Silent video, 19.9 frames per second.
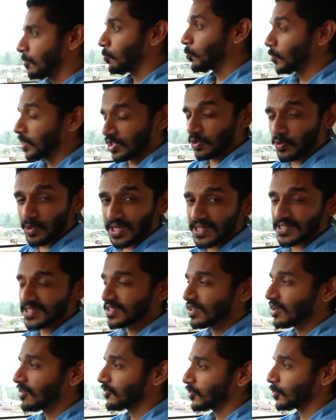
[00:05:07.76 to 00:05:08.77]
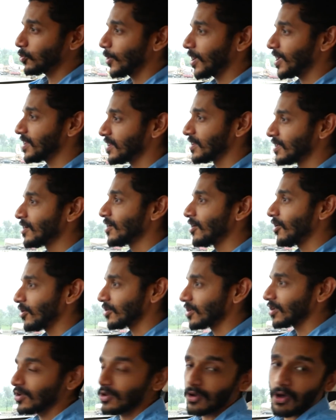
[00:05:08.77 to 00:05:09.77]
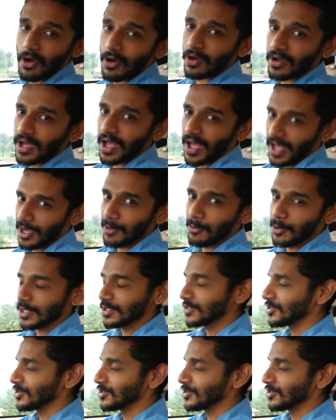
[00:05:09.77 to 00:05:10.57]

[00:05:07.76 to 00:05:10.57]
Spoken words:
which will serve you well on a long highway